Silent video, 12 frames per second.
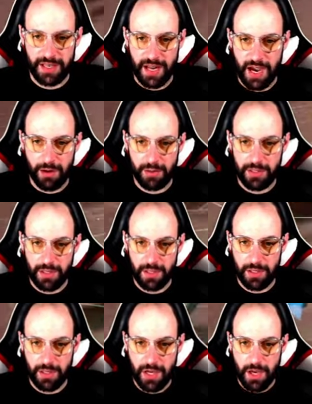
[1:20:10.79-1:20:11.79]
and how is
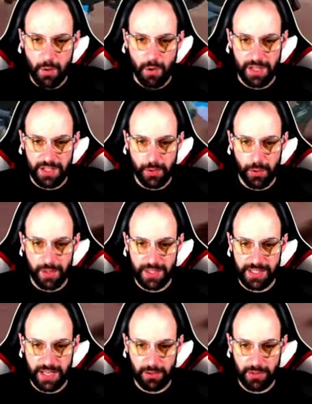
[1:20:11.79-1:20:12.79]
the what is the current
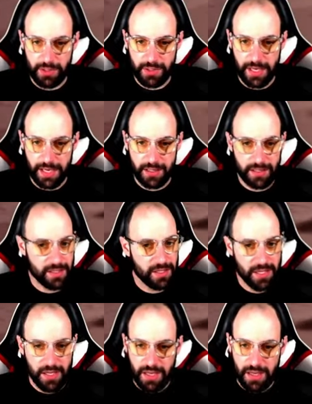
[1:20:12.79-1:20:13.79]
status, guys.
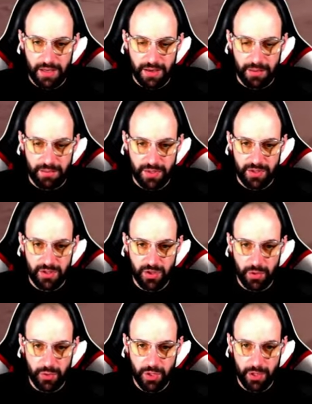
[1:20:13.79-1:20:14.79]
I'm
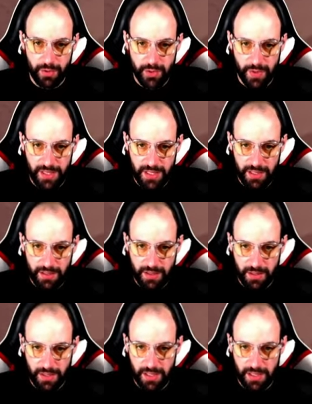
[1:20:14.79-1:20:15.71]
so so interested in